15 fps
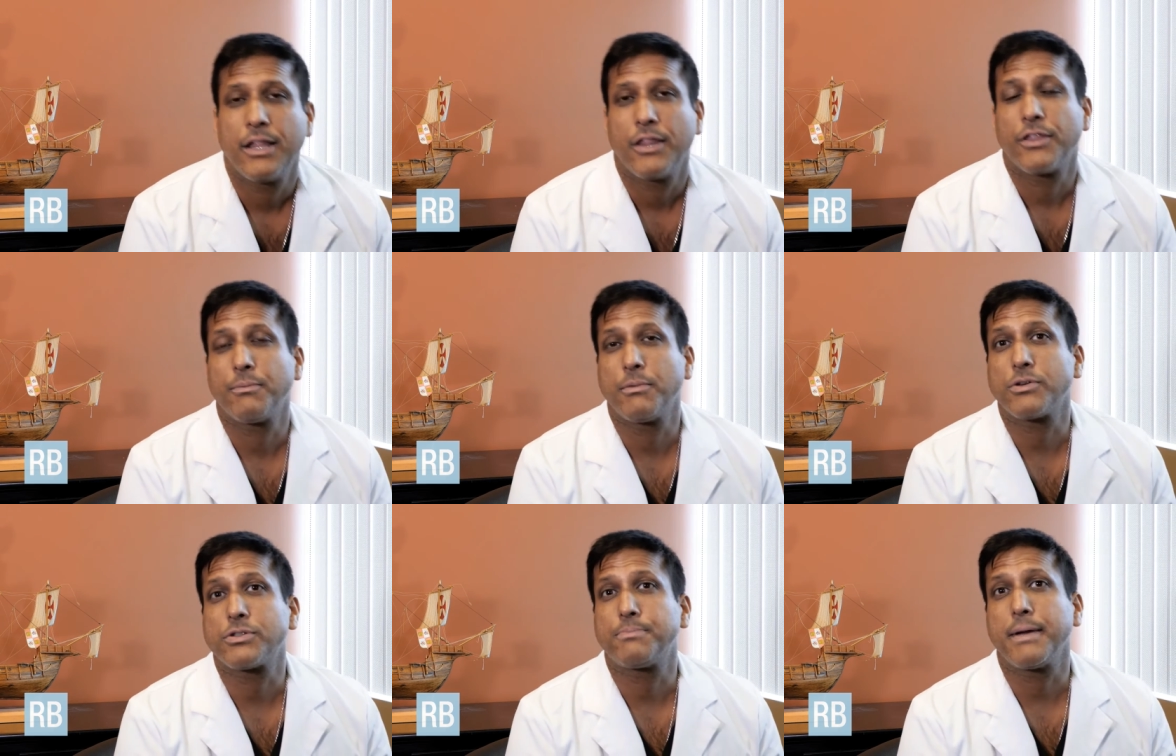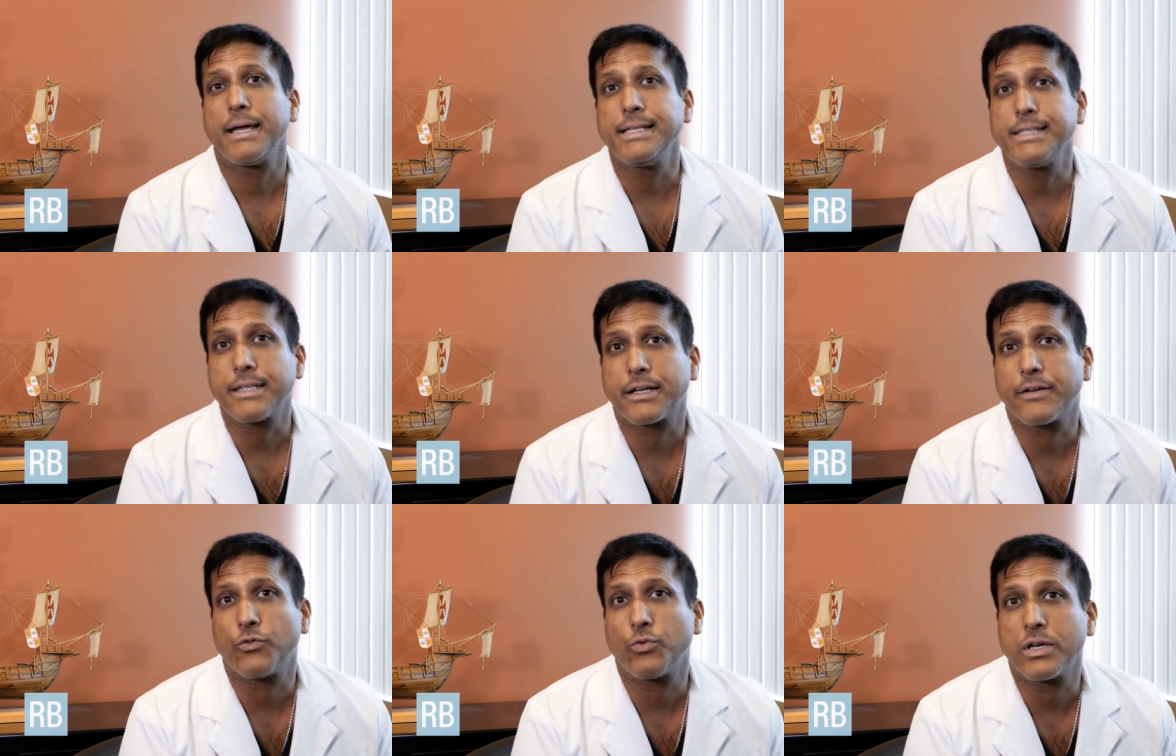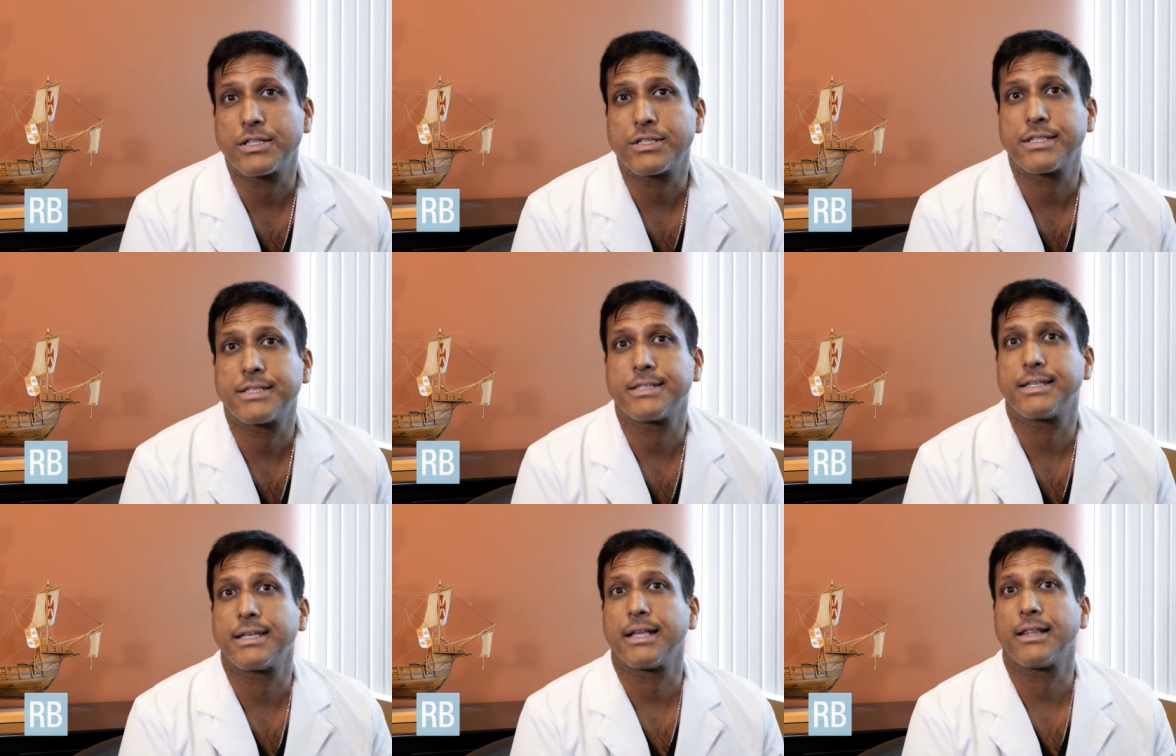the most basic of which
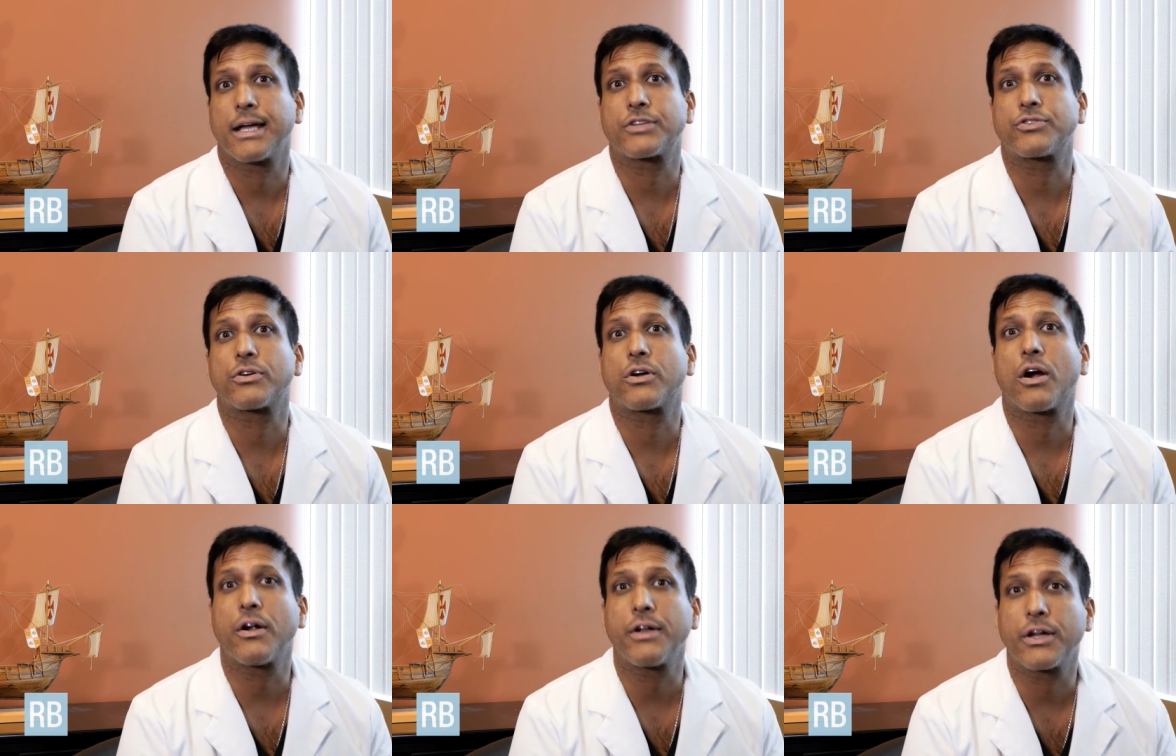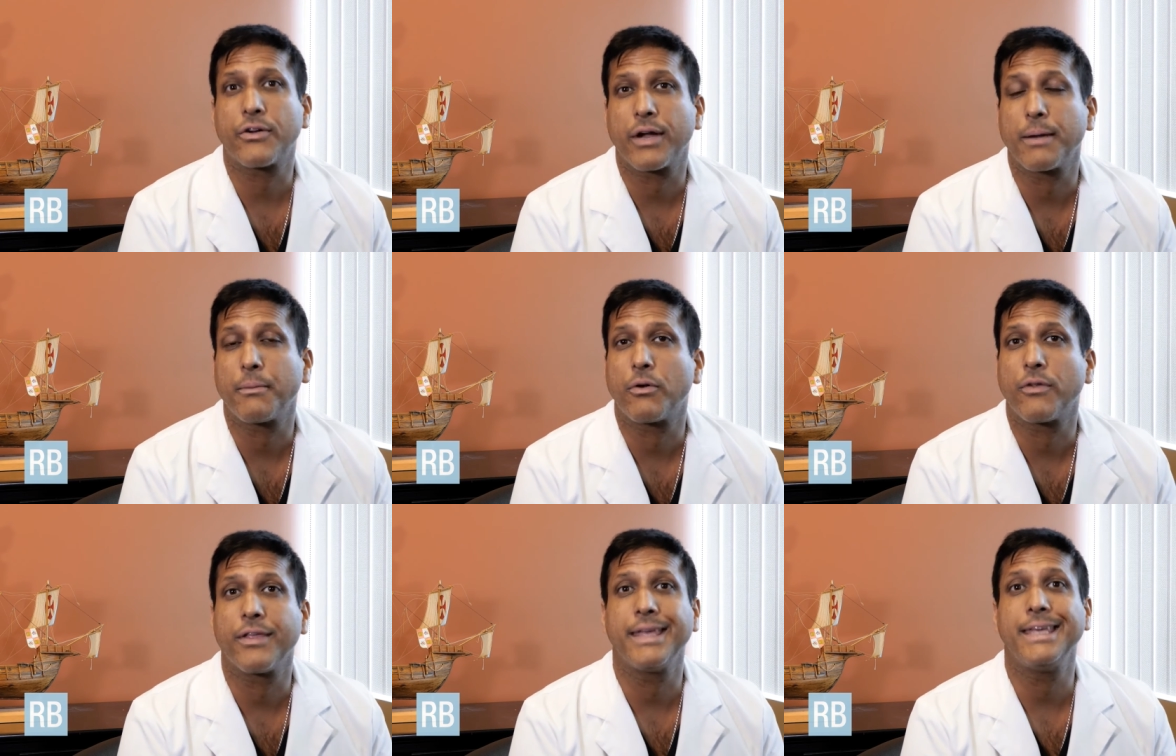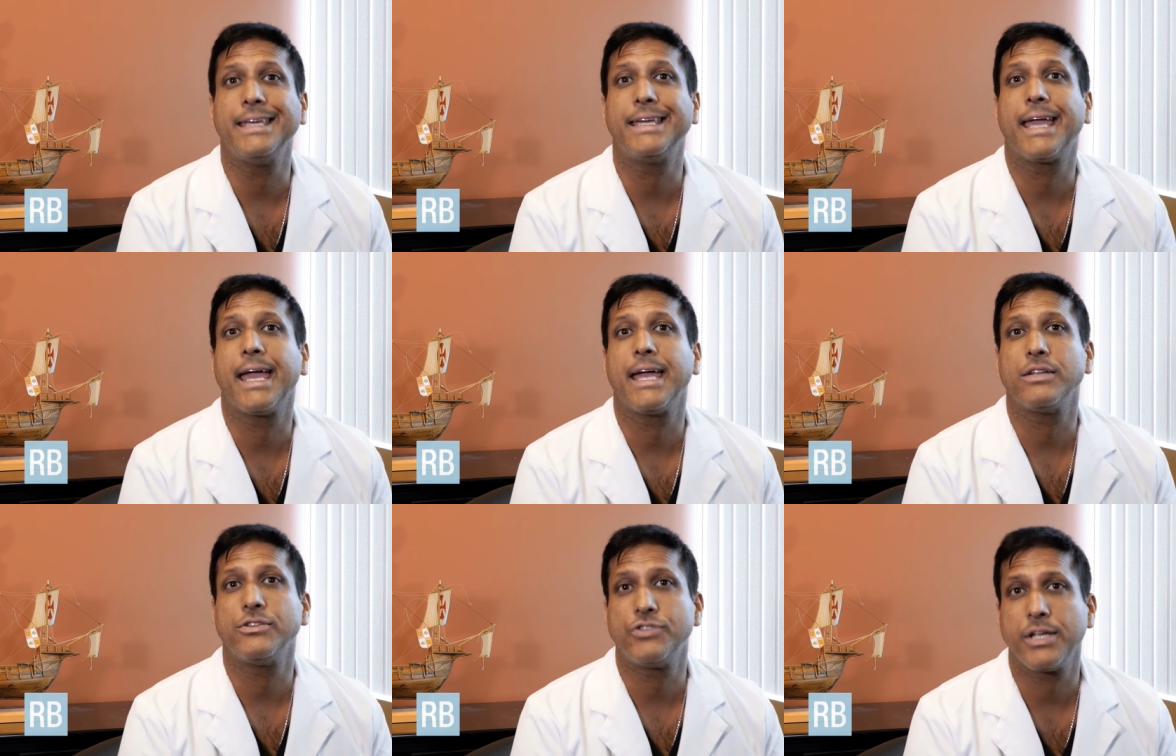is the electrocardiogram, or the
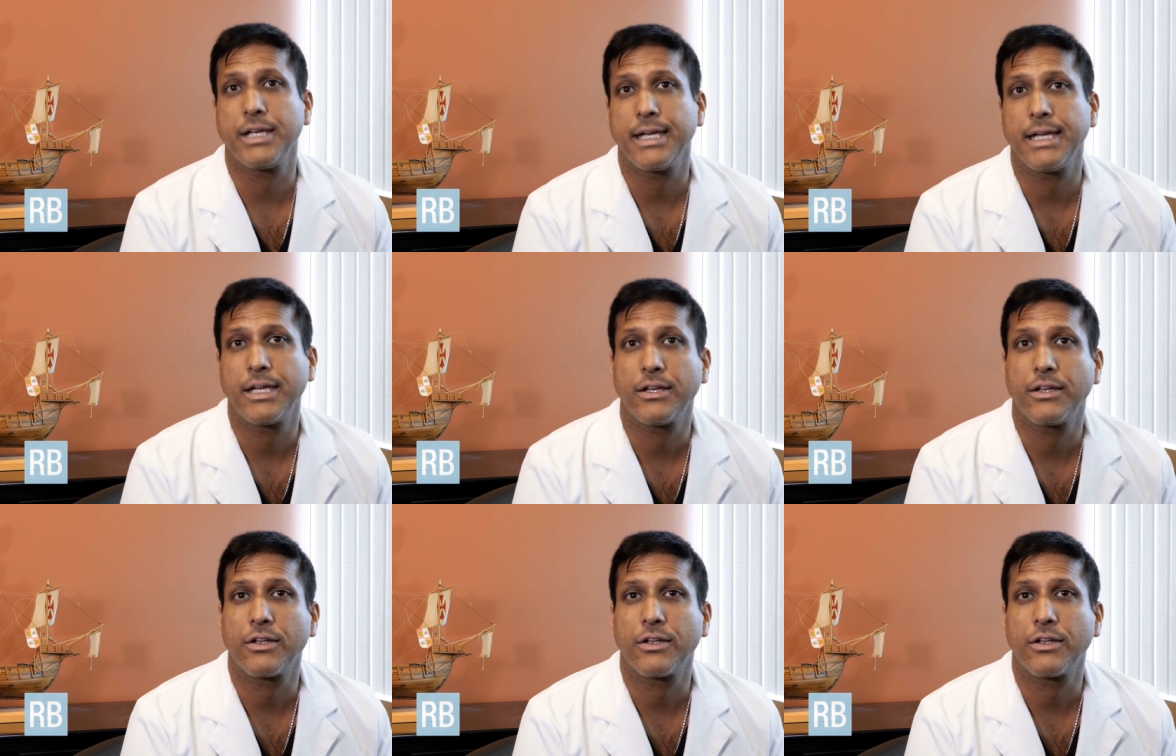EKG.